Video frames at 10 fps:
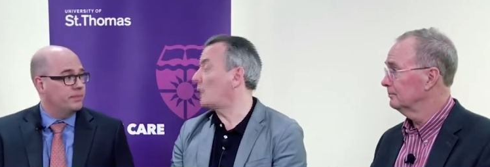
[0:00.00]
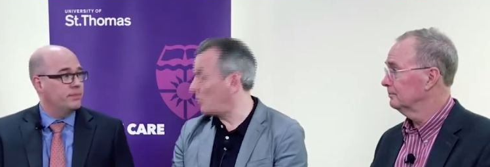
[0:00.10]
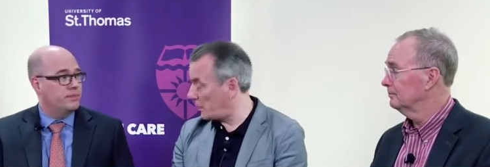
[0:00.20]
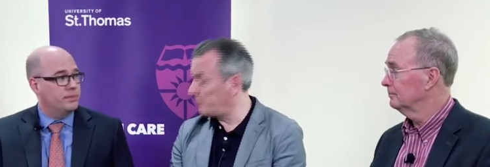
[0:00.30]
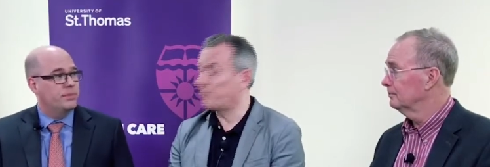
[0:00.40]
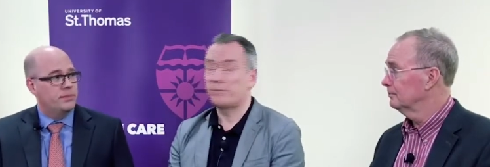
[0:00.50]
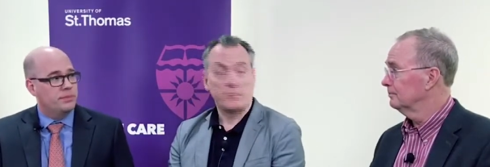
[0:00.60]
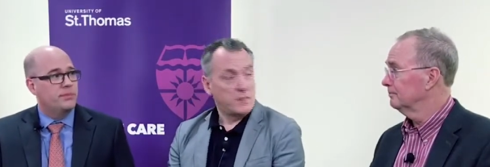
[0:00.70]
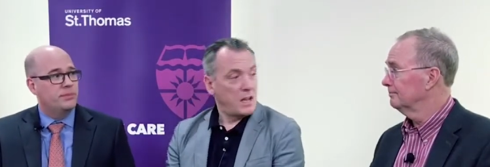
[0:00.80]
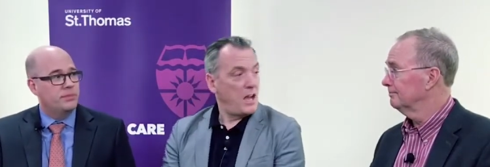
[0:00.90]
Speaker 1: Okay.
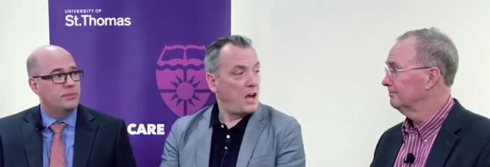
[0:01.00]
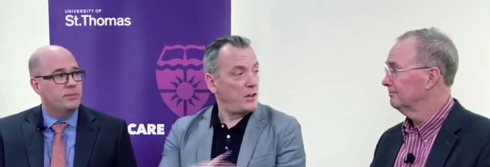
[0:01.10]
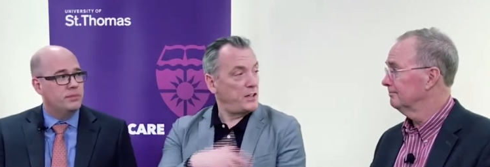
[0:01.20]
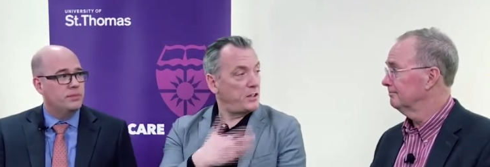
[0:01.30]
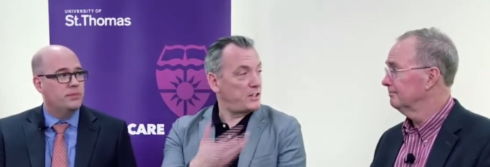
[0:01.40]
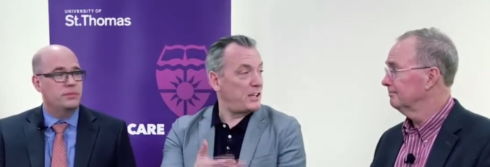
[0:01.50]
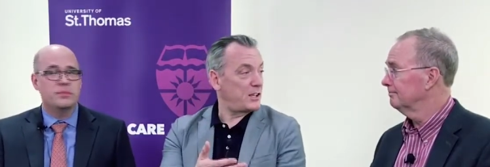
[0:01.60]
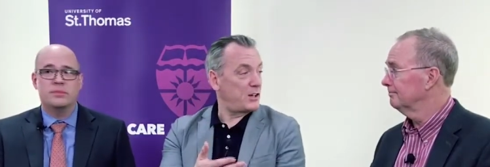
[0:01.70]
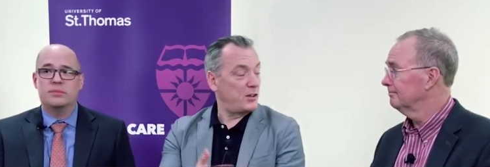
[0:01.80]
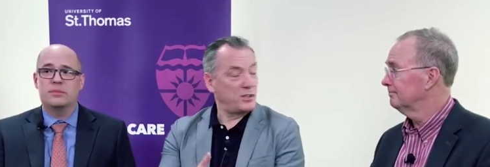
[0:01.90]
On the other side of
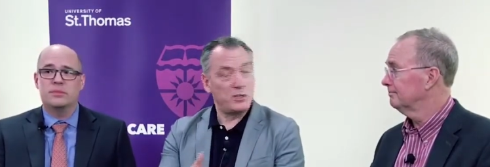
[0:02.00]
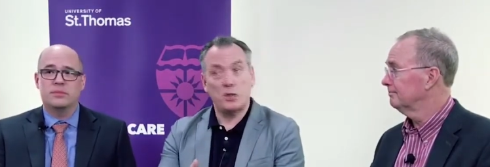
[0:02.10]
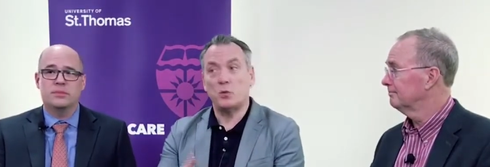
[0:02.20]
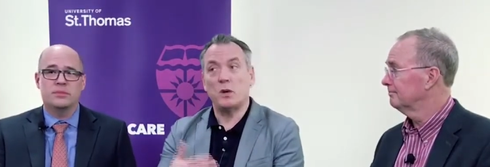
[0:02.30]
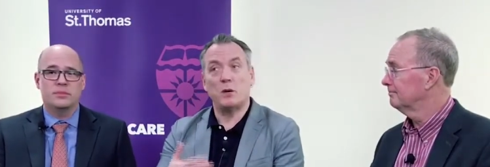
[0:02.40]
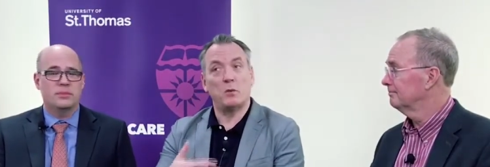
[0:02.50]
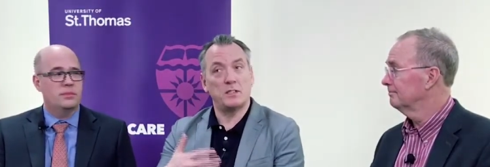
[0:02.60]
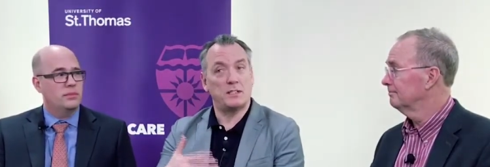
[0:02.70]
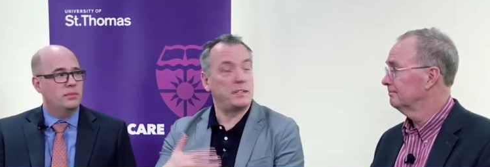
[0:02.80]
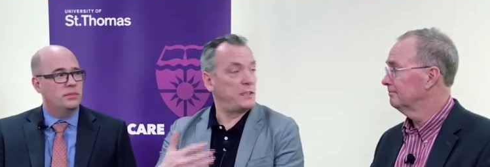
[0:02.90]
the coin, Joe, what,
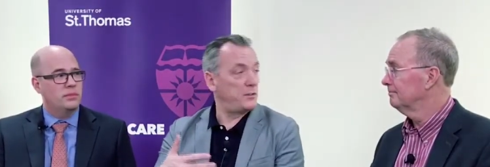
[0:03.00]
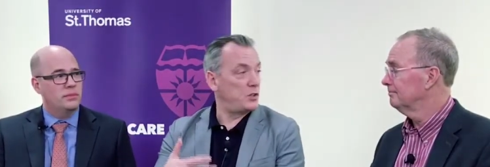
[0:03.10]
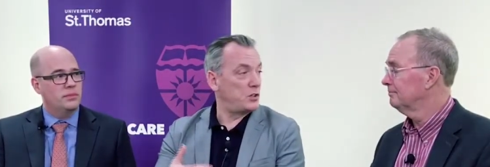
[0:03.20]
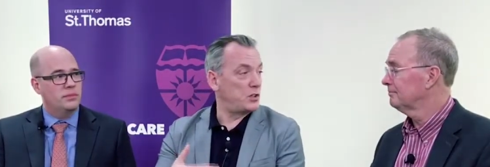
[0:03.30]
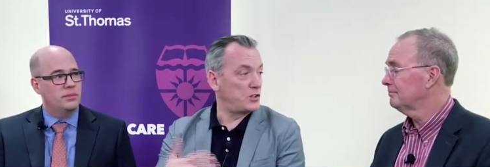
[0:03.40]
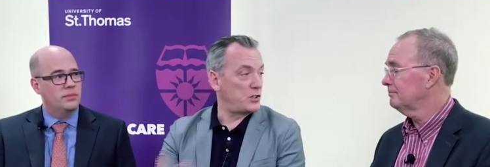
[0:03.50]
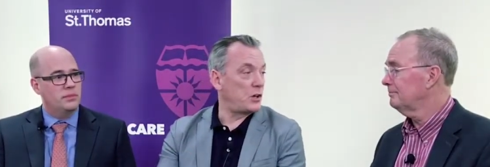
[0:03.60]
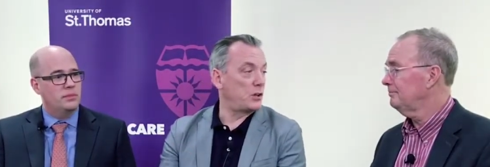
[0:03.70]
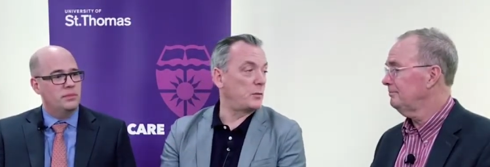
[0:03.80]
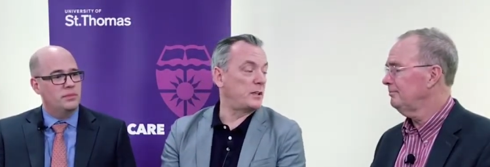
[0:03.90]
what still gives you
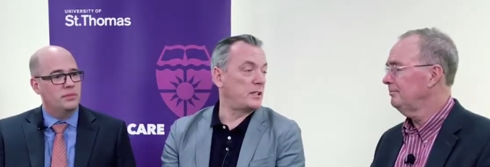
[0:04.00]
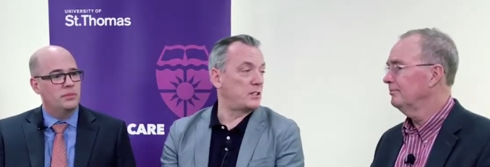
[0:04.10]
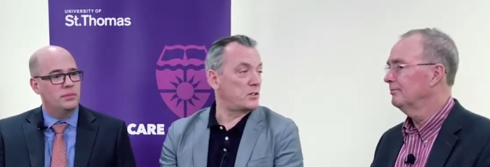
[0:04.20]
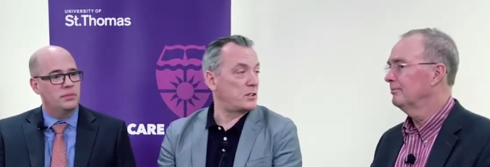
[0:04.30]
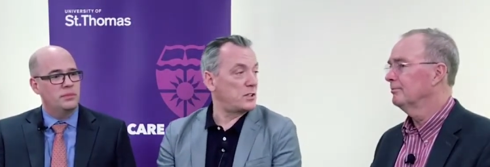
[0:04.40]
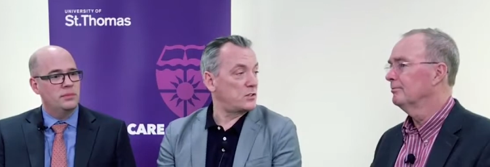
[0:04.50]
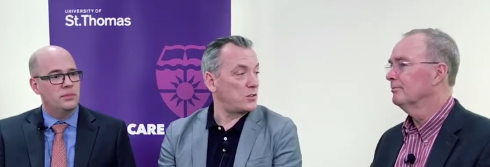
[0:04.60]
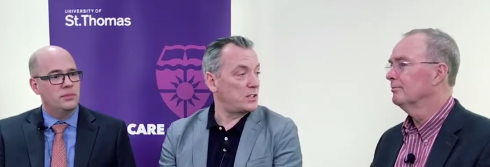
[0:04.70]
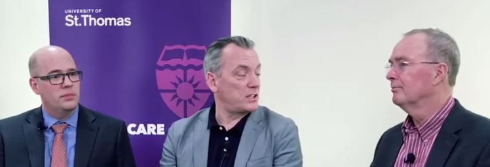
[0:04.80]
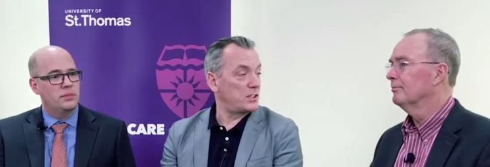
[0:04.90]
concern about this, this
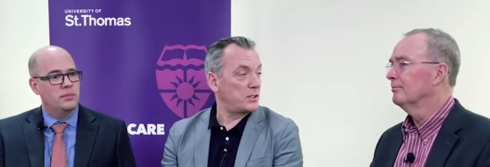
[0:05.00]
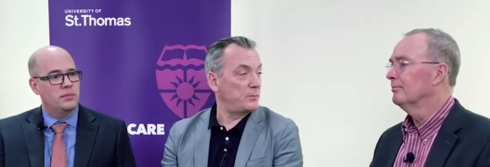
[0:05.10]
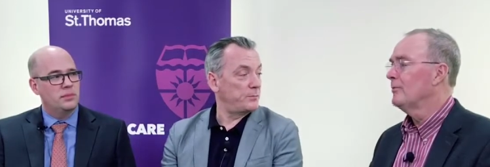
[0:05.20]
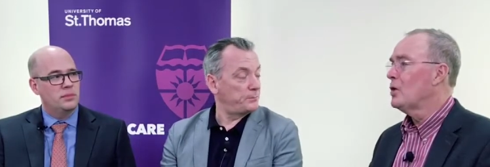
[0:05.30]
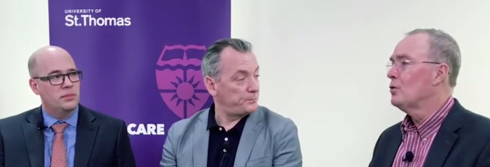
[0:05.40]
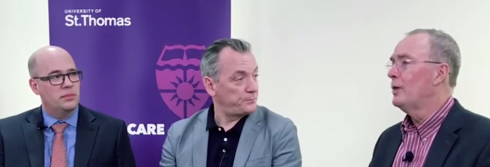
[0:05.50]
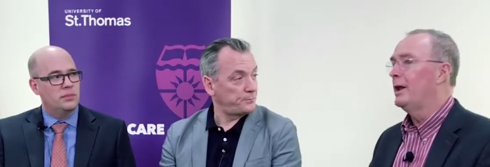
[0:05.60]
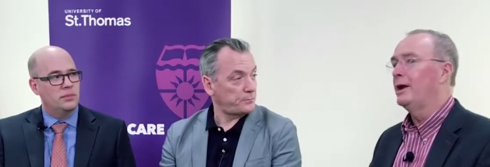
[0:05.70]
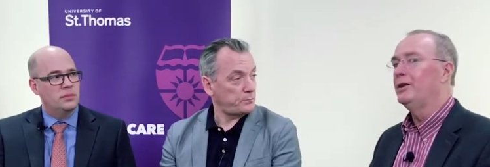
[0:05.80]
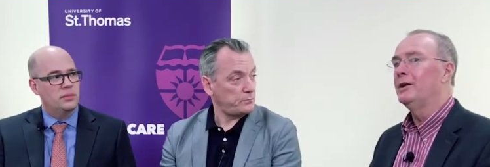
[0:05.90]
transition?
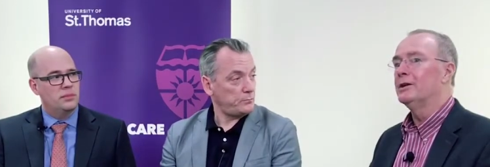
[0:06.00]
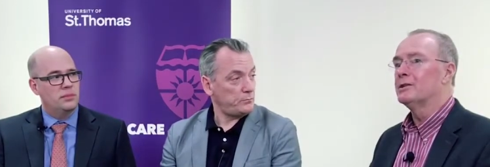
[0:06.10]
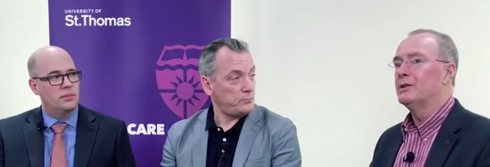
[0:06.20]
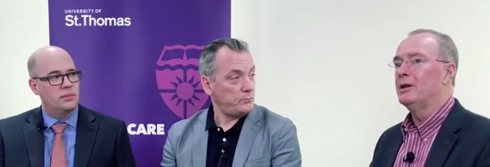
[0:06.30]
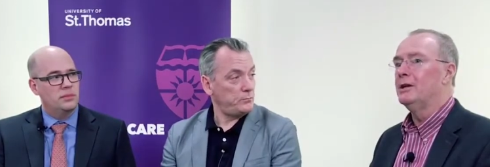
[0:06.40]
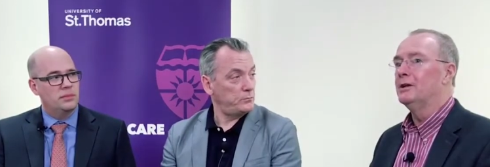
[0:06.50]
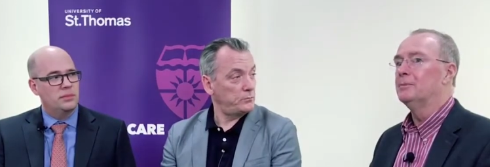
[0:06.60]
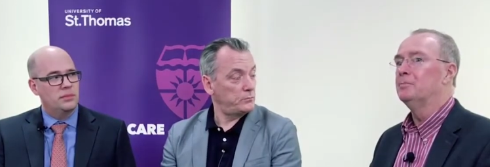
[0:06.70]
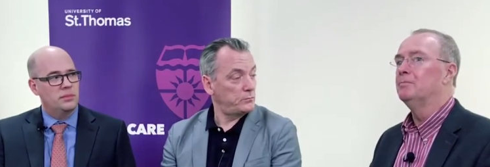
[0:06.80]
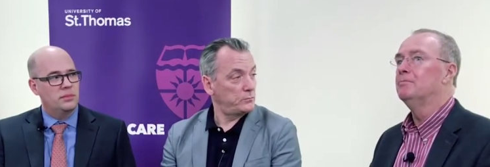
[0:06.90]
Speaker 2: Well, I think it's the uh,
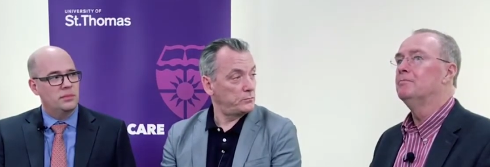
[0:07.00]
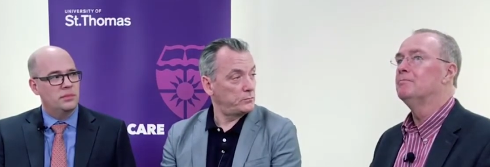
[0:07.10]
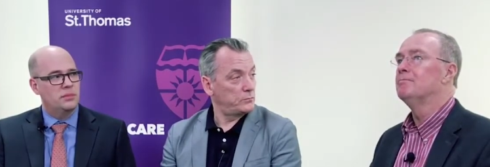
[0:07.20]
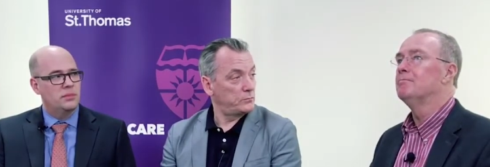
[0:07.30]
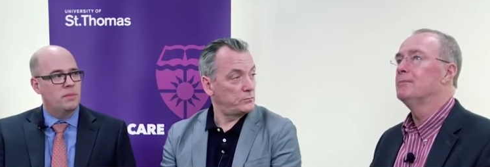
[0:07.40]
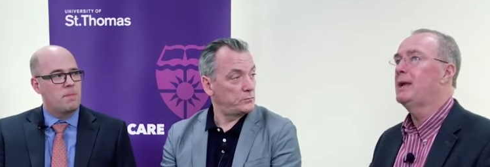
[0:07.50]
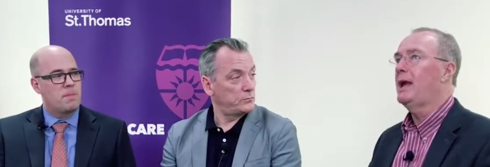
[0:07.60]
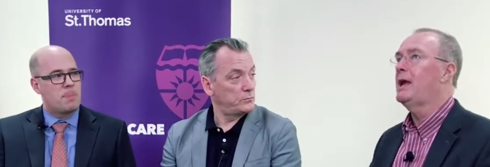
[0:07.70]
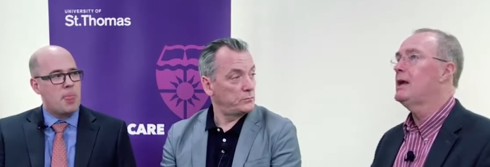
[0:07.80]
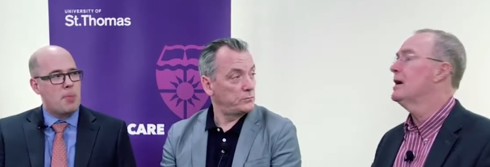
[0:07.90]

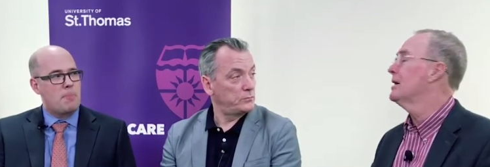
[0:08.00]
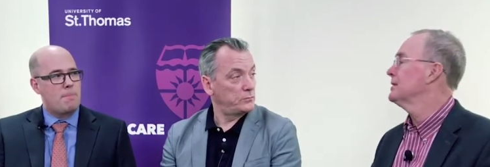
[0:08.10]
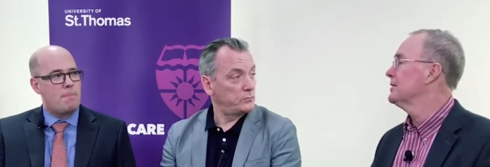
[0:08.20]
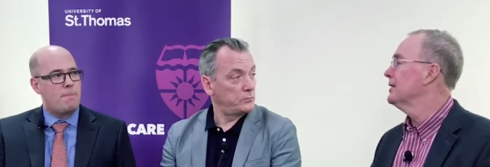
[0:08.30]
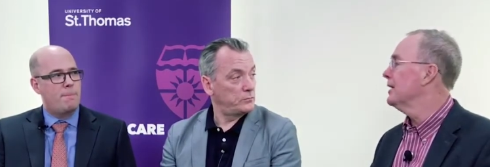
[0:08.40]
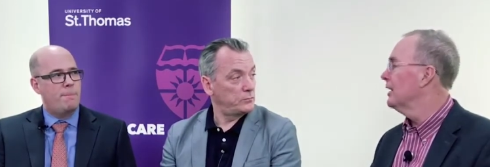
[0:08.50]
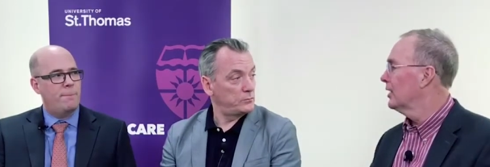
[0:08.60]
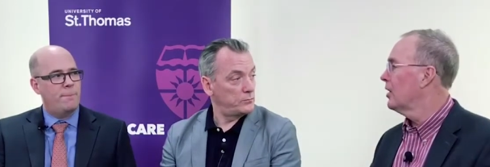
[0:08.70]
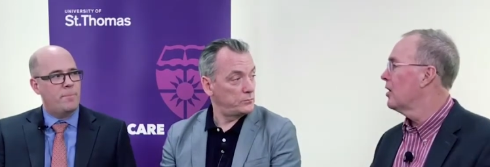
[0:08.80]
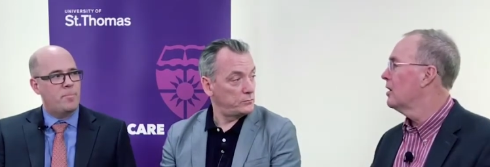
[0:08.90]
chaos and the
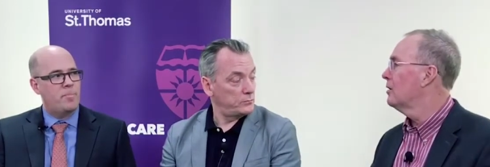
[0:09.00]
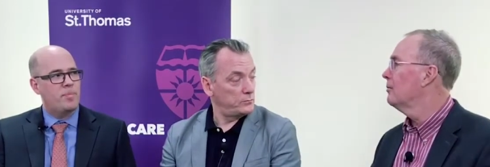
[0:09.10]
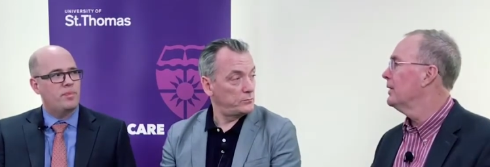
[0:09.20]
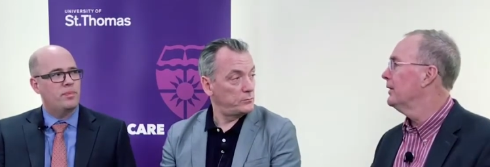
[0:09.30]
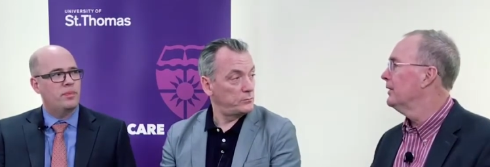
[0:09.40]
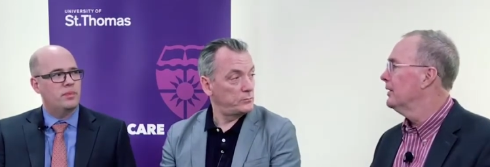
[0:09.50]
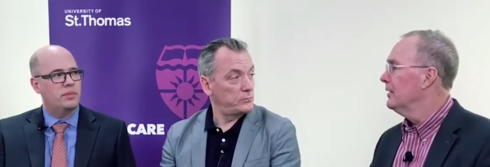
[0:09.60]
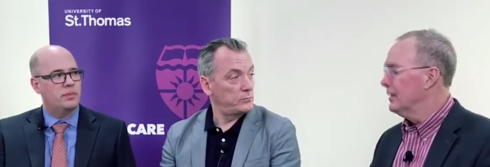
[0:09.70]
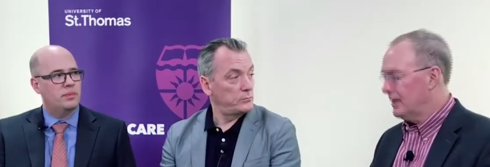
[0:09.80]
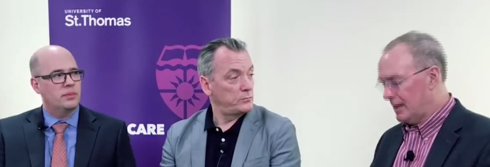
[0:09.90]
alarm and,
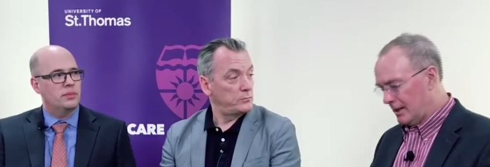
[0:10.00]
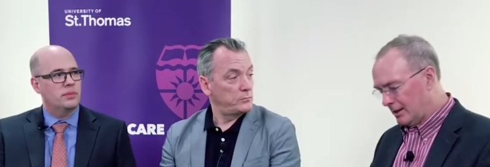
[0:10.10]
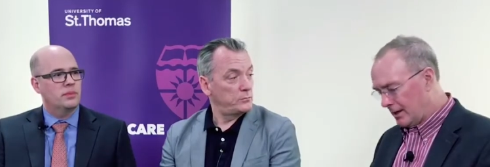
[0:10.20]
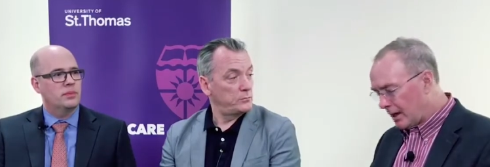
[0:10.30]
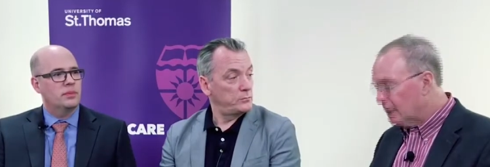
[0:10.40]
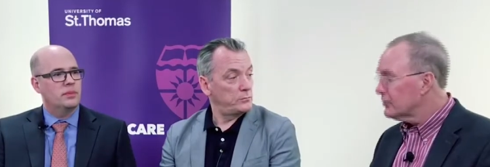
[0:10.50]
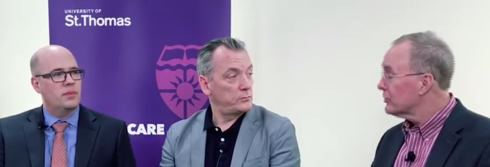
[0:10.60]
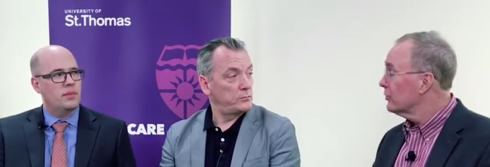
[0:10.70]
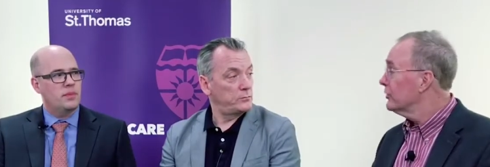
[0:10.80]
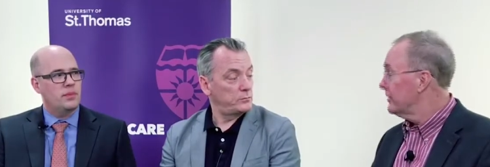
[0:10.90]
and the
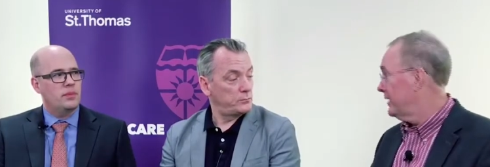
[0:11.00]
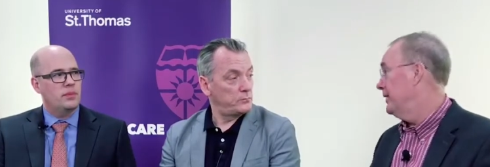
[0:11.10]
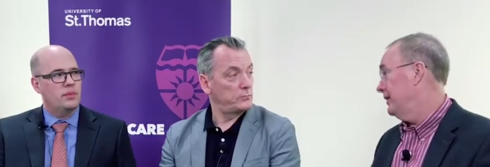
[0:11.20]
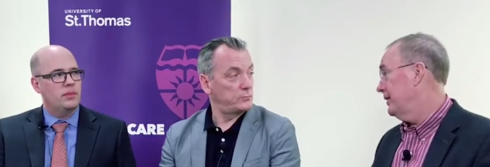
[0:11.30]
uncertainty